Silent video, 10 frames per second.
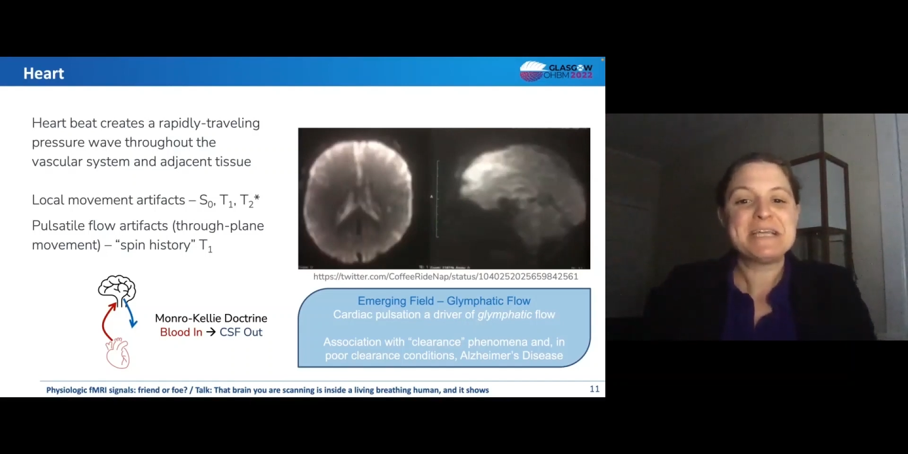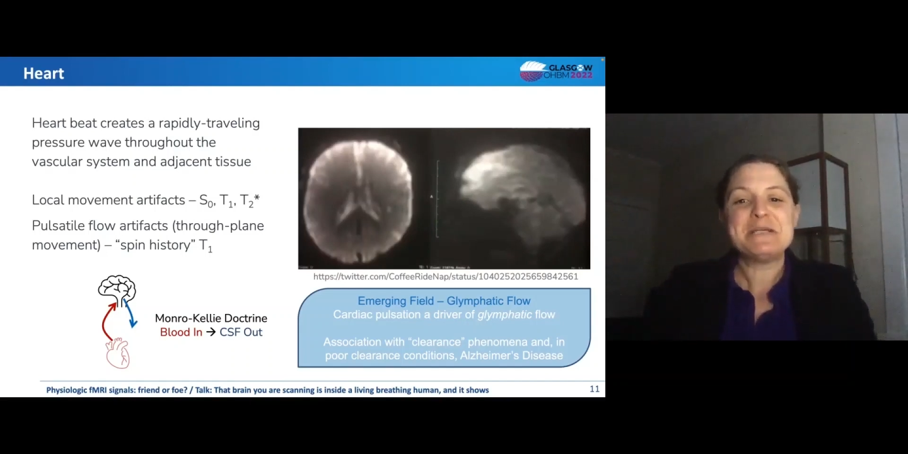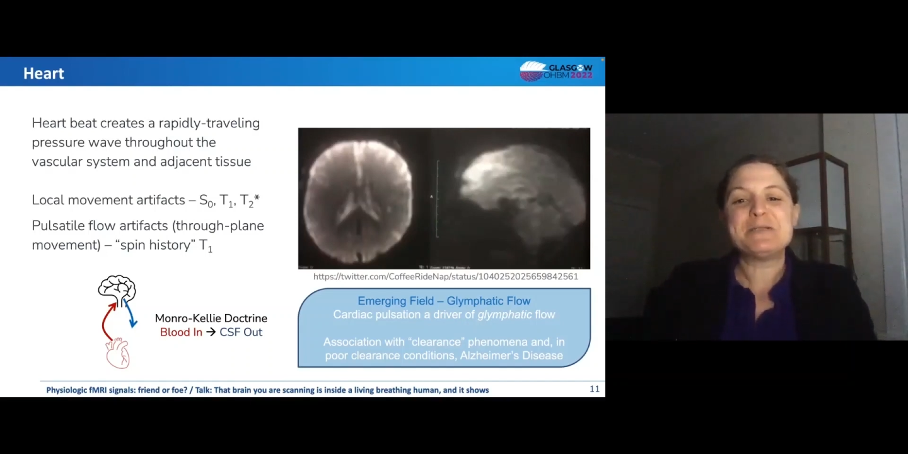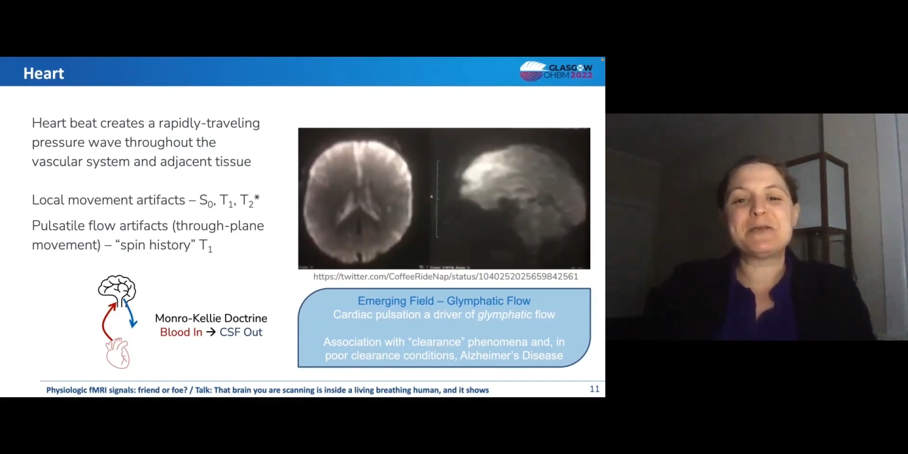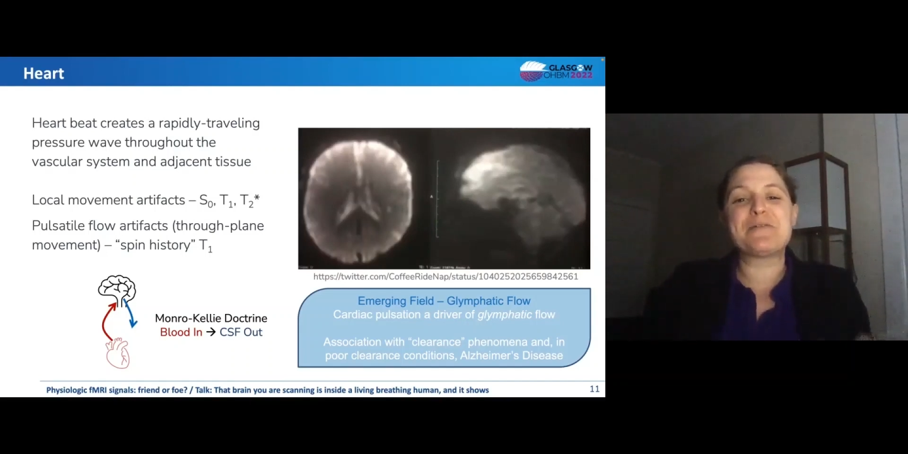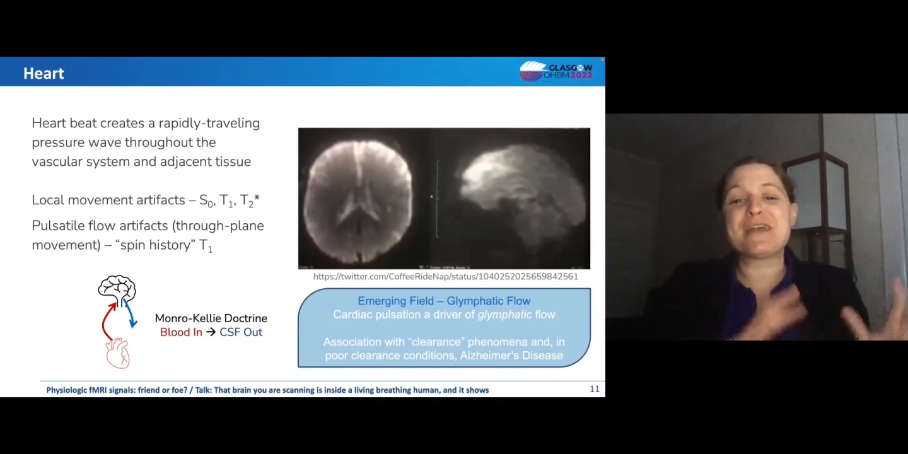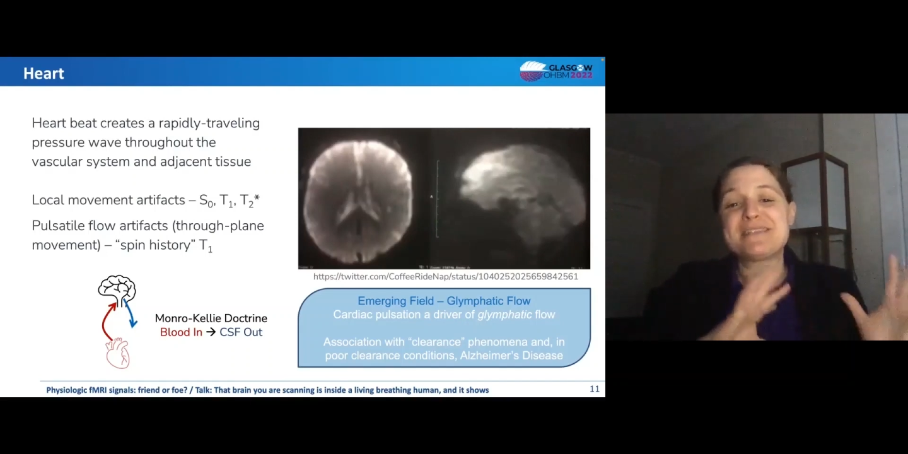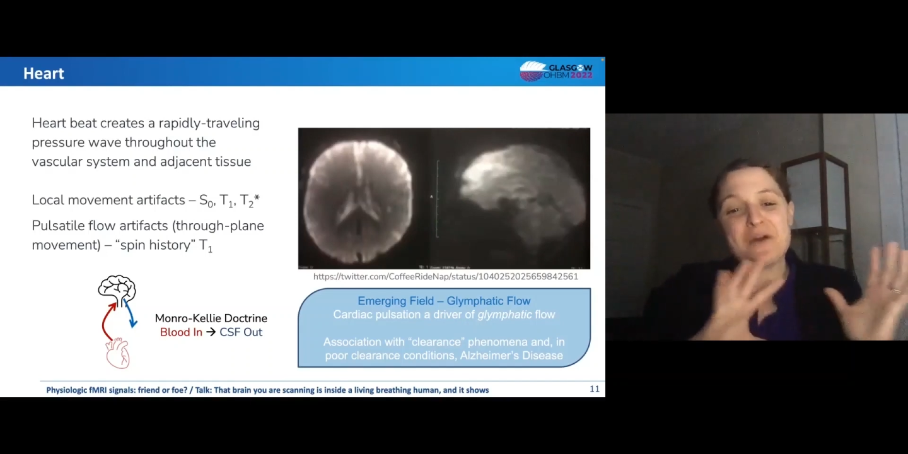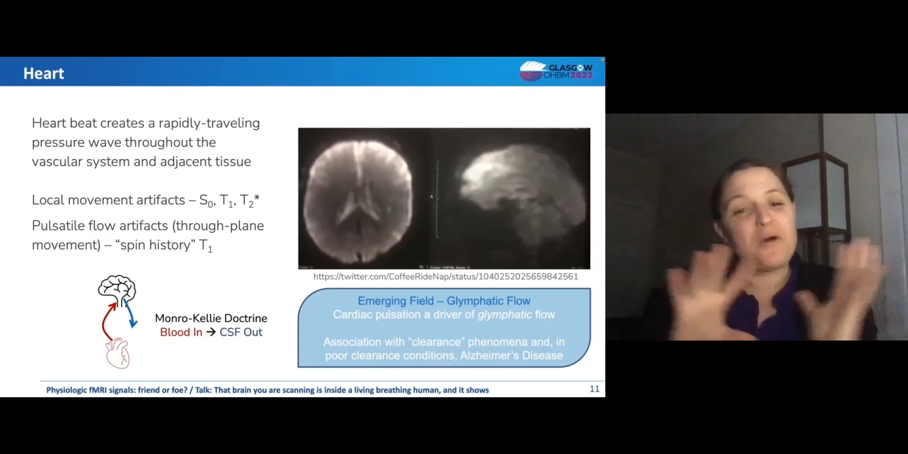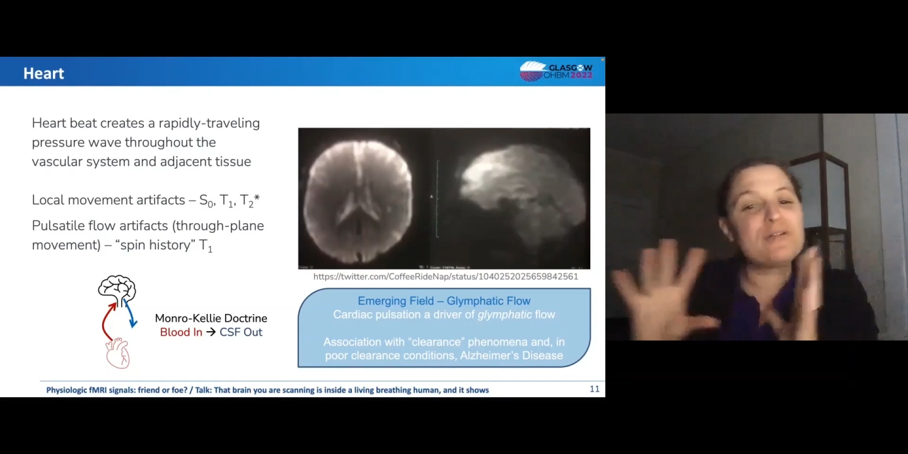So that's
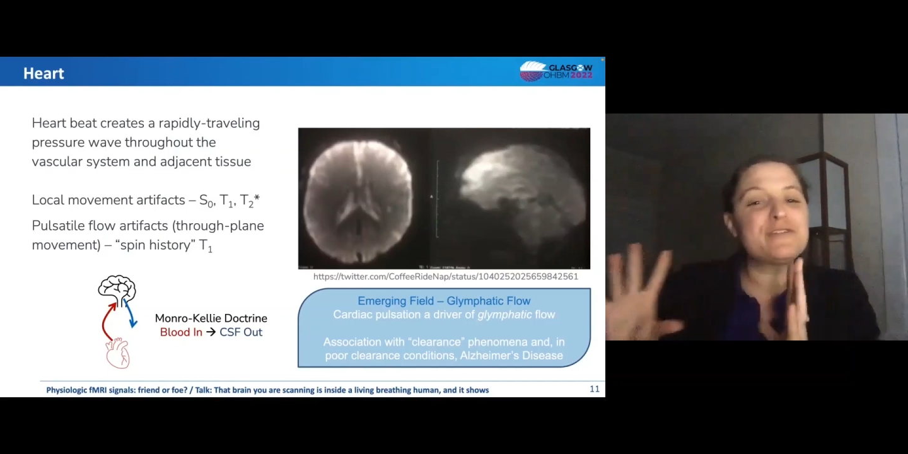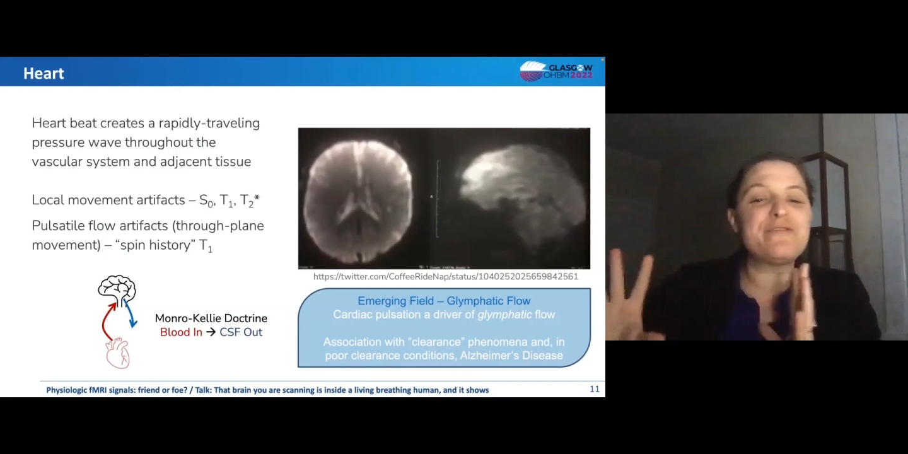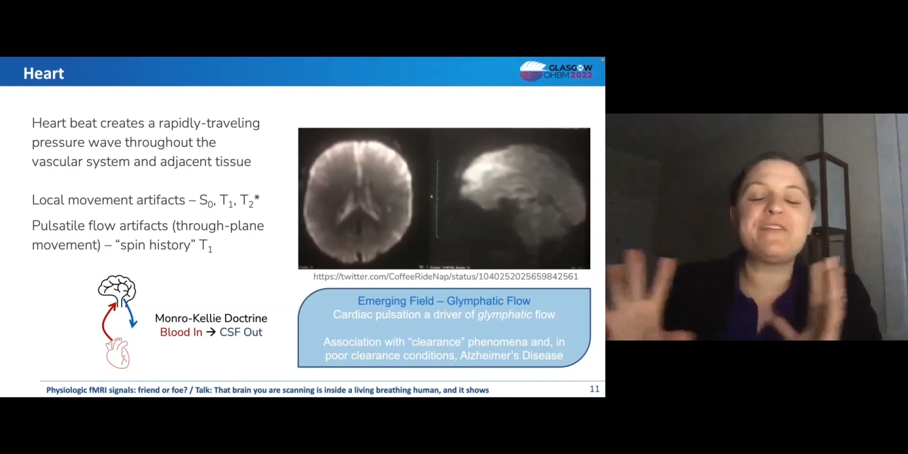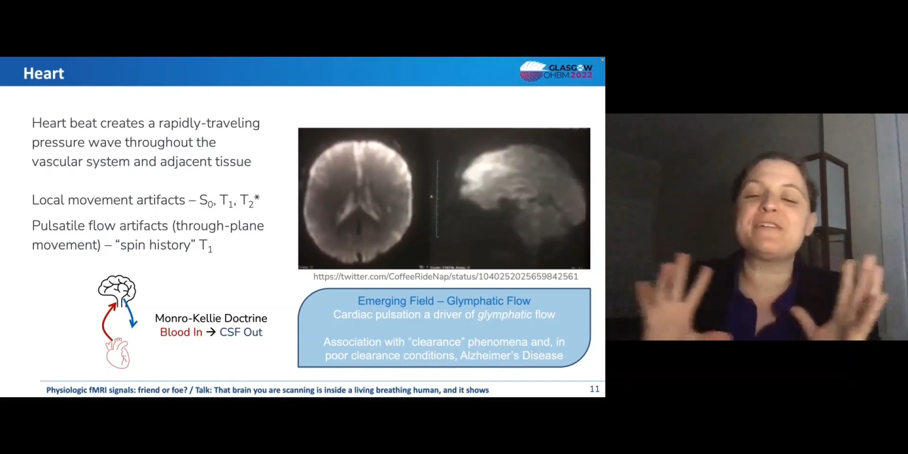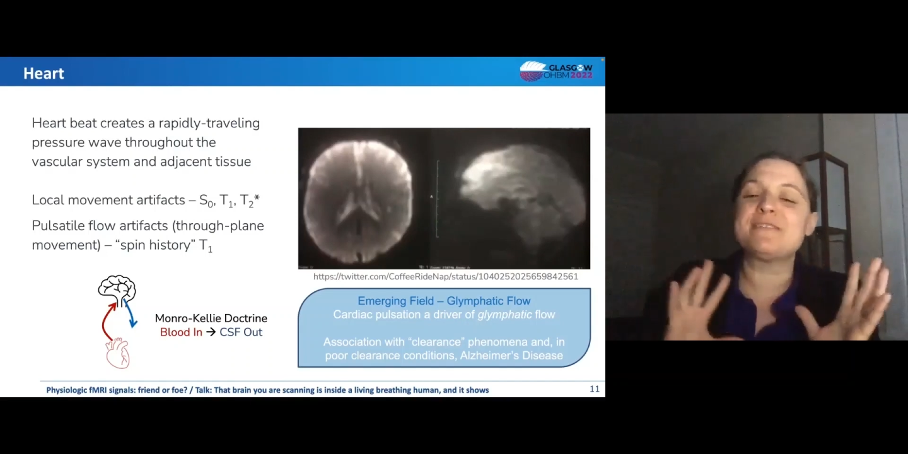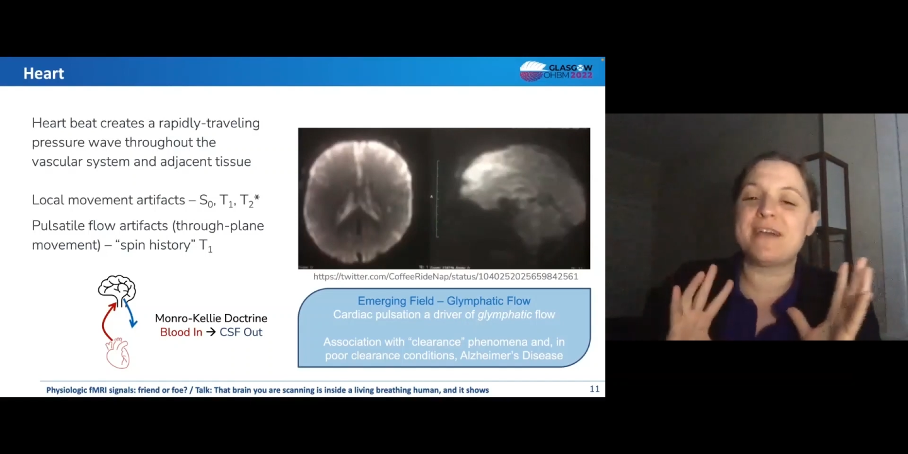a whole new field.